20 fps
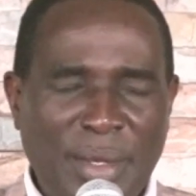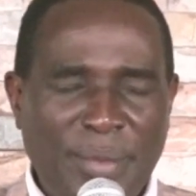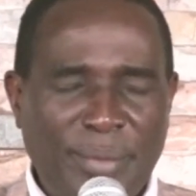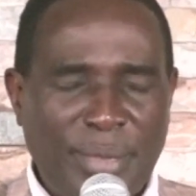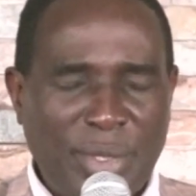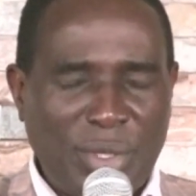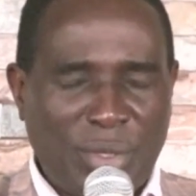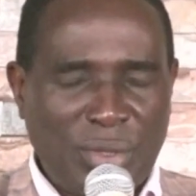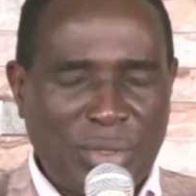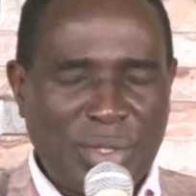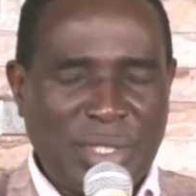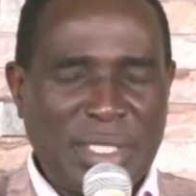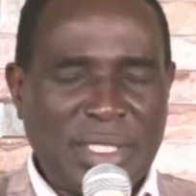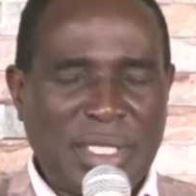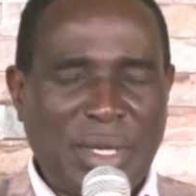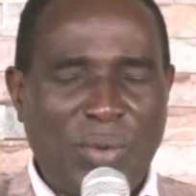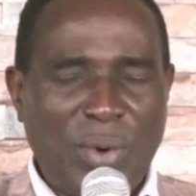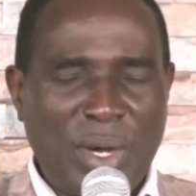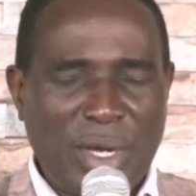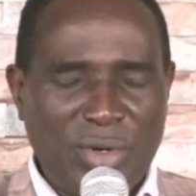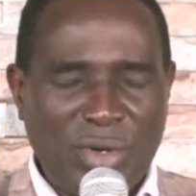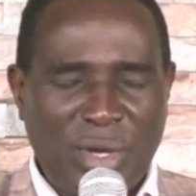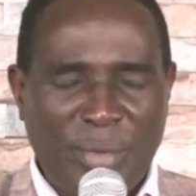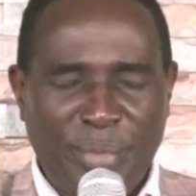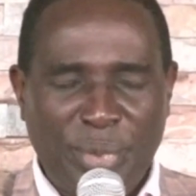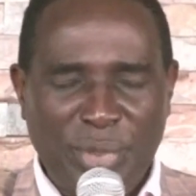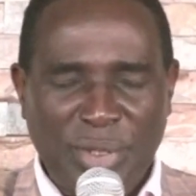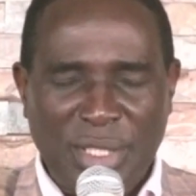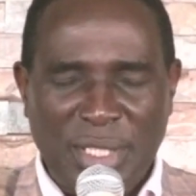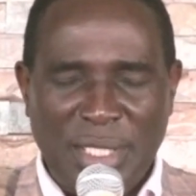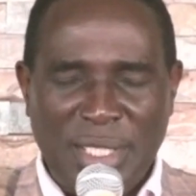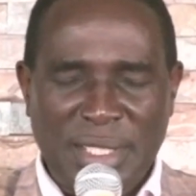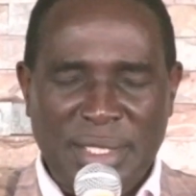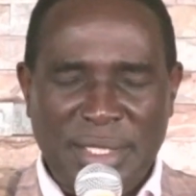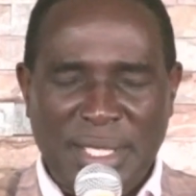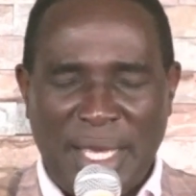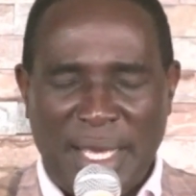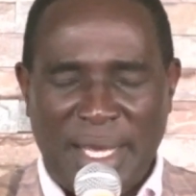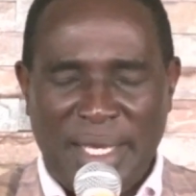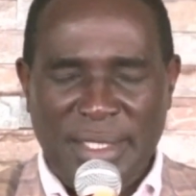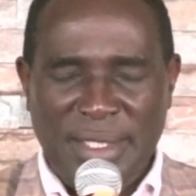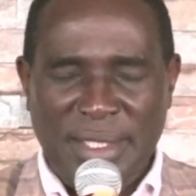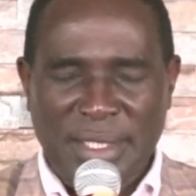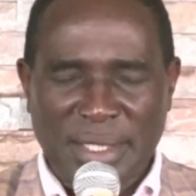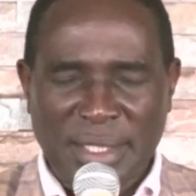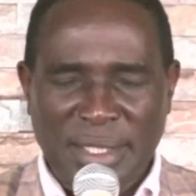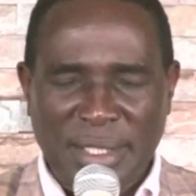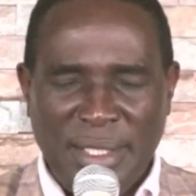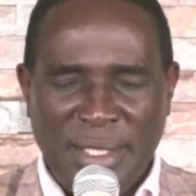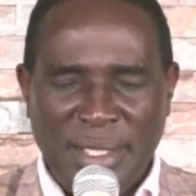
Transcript: because there is a word you have put in his heart.